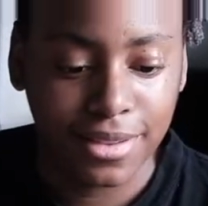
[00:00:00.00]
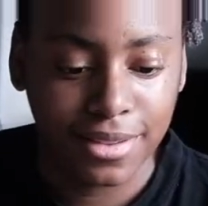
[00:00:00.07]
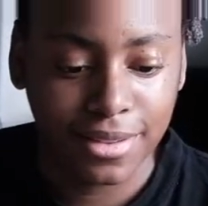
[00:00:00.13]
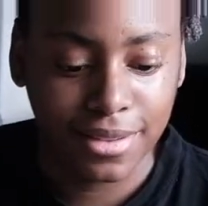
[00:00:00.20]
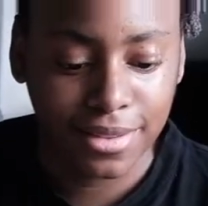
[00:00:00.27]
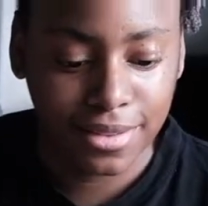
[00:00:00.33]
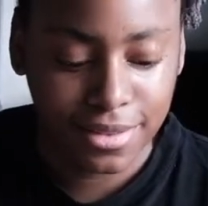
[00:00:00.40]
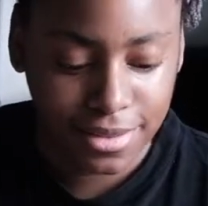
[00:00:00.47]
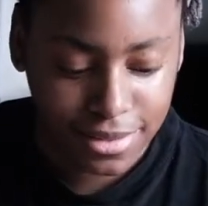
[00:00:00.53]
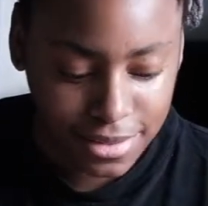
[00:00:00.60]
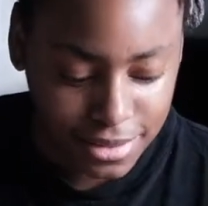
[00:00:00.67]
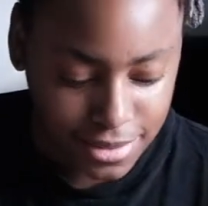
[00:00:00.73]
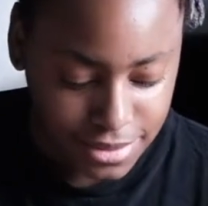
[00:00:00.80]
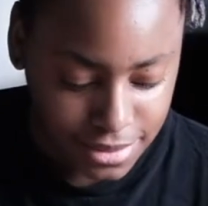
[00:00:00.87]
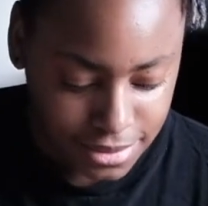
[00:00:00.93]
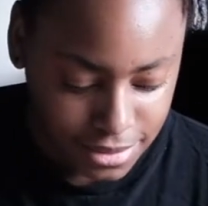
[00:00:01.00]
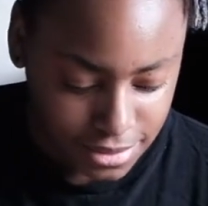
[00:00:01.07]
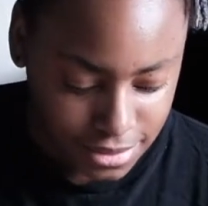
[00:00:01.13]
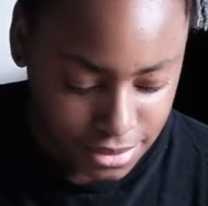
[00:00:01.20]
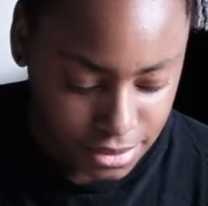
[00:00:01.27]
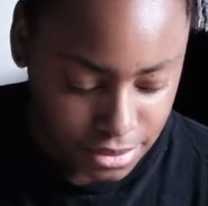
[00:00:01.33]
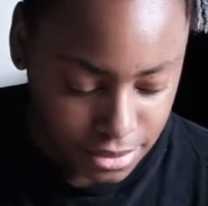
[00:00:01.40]

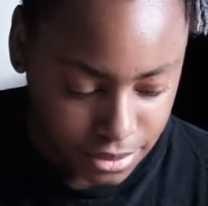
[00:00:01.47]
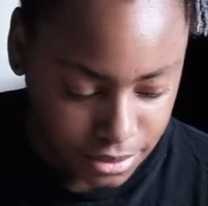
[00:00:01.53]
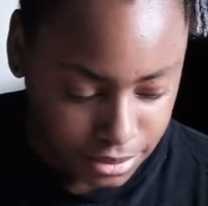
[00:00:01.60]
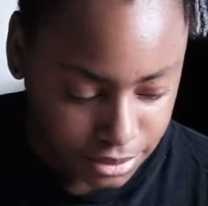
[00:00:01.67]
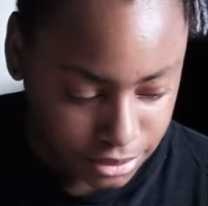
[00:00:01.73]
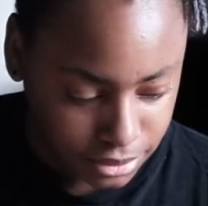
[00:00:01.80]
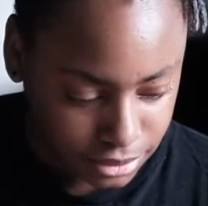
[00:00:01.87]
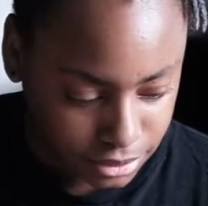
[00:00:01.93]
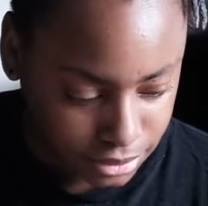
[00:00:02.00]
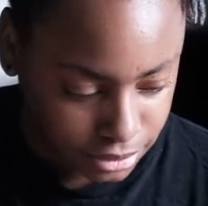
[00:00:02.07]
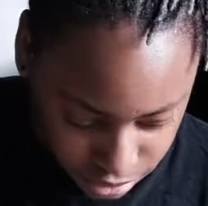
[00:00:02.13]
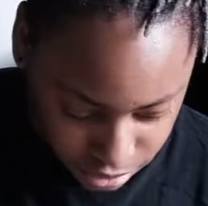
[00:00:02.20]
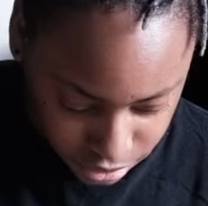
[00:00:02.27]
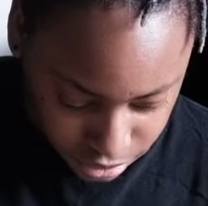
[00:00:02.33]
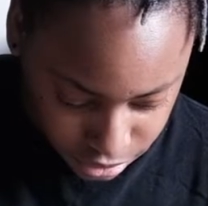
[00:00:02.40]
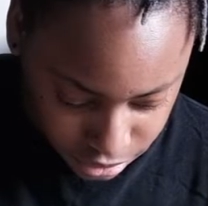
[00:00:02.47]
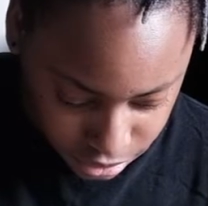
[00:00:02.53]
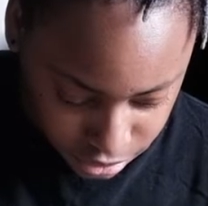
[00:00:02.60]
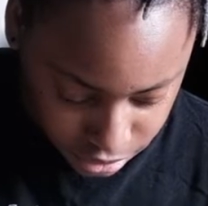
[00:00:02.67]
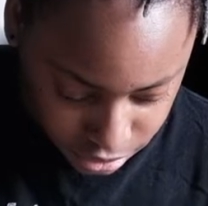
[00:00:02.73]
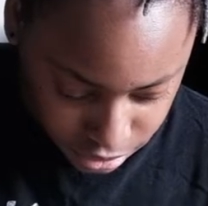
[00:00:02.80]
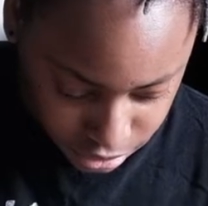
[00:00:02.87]

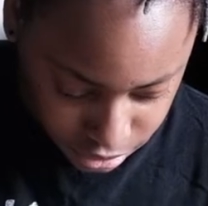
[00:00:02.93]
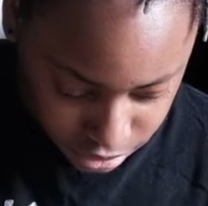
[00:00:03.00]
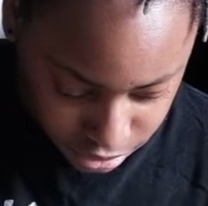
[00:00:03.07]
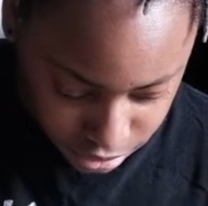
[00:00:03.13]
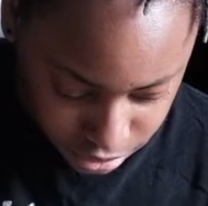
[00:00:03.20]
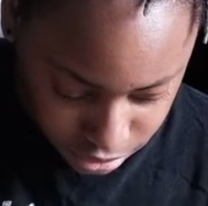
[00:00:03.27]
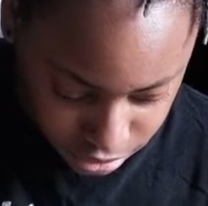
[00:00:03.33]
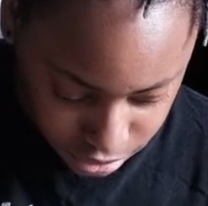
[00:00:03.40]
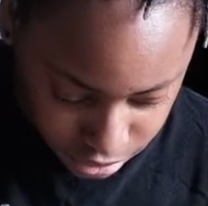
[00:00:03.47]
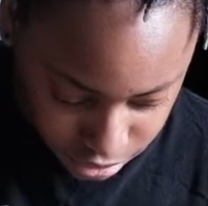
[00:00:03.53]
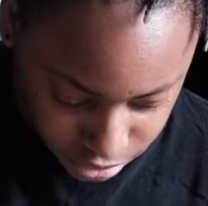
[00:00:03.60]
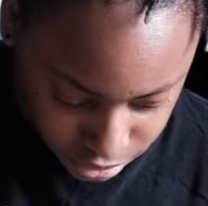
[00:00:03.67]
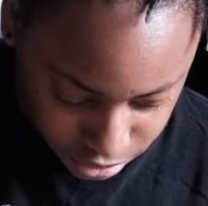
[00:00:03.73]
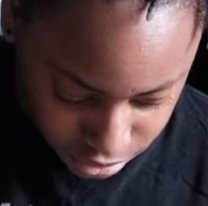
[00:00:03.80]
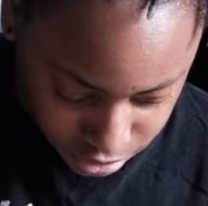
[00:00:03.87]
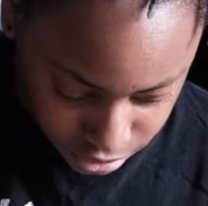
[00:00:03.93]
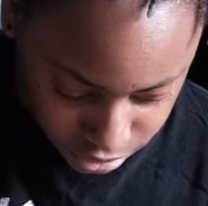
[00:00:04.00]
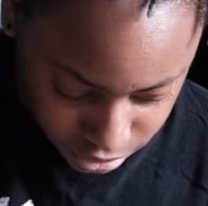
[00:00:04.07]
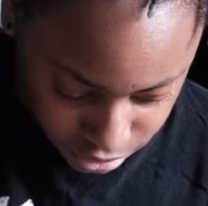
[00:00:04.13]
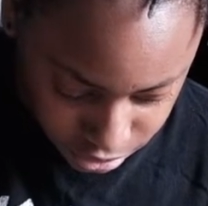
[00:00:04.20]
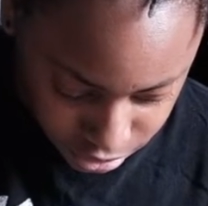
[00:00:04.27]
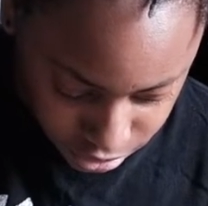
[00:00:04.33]

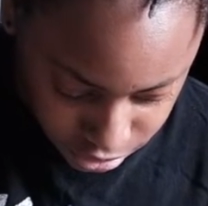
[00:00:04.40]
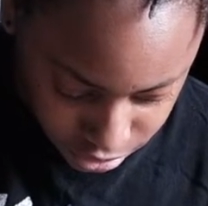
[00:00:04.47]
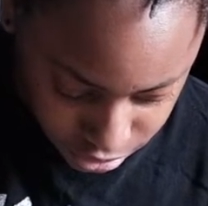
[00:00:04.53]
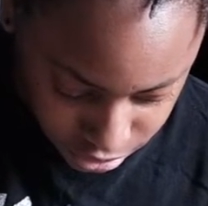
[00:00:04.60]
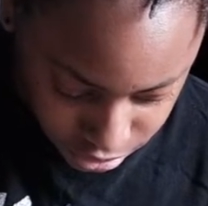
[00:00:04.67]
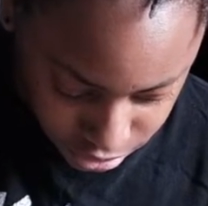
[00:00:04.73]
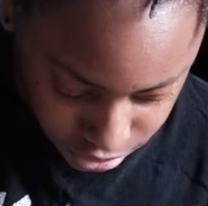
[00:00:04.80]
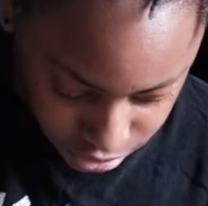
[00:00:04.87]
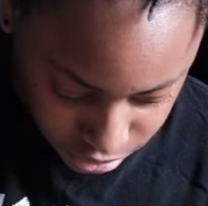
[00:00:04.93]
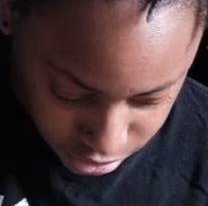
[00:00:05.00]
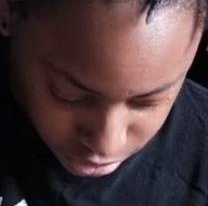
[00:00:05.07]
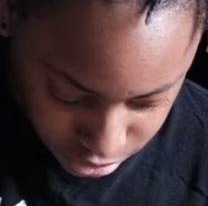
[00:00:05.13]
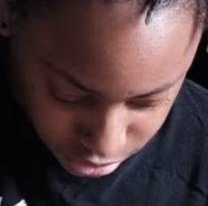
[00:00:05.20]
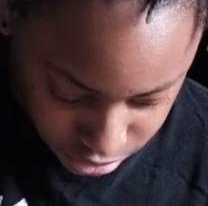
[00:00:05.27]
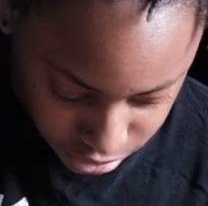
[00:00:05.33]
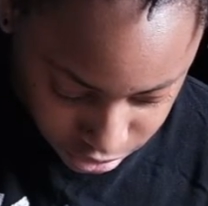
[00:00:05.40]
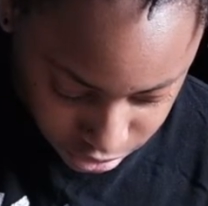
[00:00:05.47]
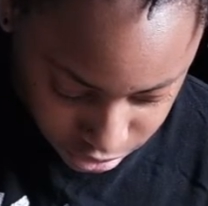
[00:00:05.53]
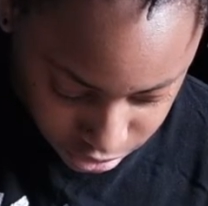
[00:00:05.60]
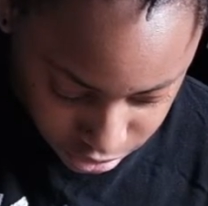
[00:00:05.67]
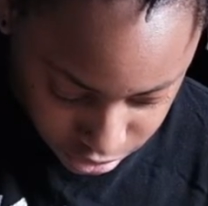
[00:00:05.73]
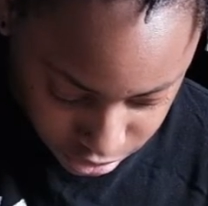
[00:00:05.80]

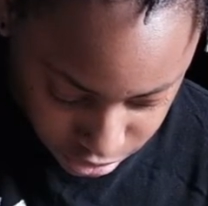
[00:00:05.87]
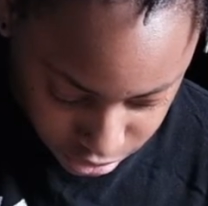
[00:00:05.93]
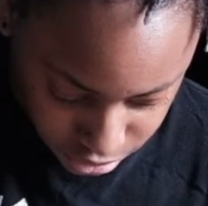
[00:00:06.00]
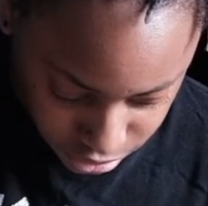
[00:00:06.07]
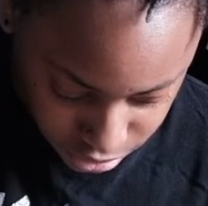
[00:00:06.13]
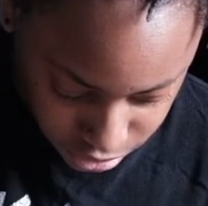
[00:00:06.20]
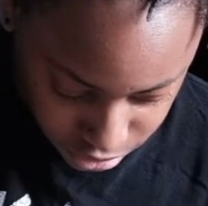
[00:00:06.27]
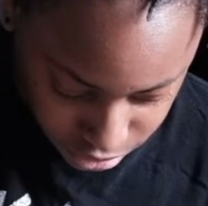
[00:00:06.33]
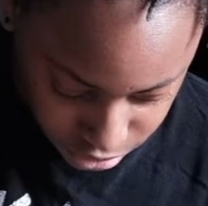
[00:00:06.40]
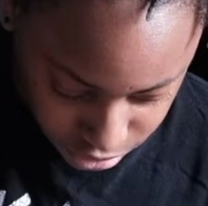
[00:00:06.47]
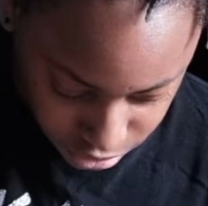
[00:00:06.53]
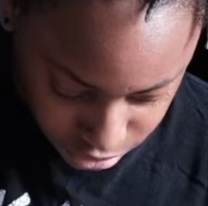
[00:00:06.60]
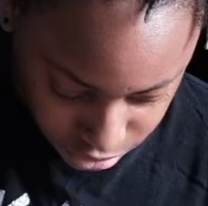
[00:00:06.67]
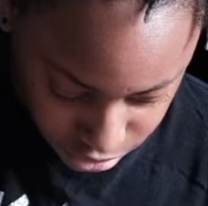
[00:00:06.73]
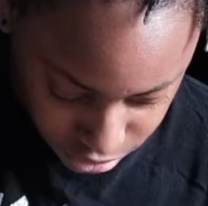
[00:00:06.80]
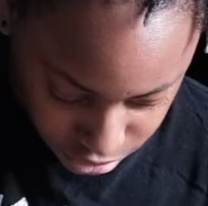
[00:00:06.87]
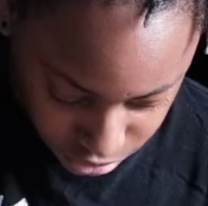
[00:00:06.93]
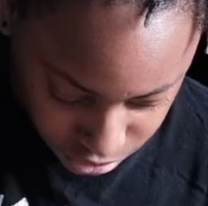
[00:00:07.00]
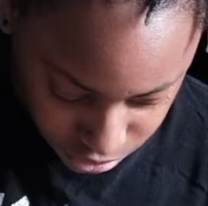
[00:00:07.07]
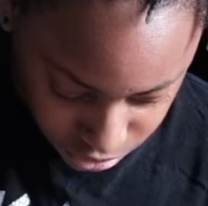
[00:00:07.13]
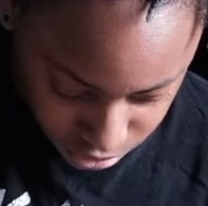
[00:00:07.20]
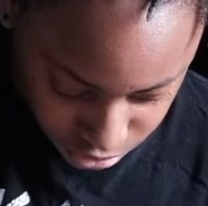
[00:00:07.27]

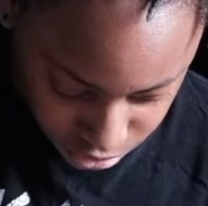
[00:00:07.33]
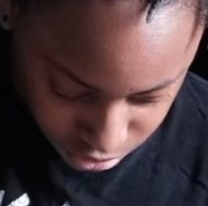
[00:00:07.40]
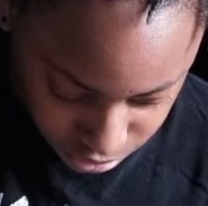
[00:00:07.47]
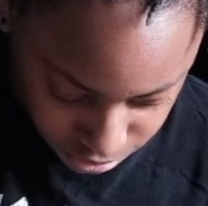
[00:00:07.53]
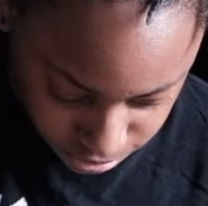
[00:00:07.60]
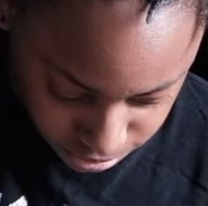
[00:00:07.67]
[no speech]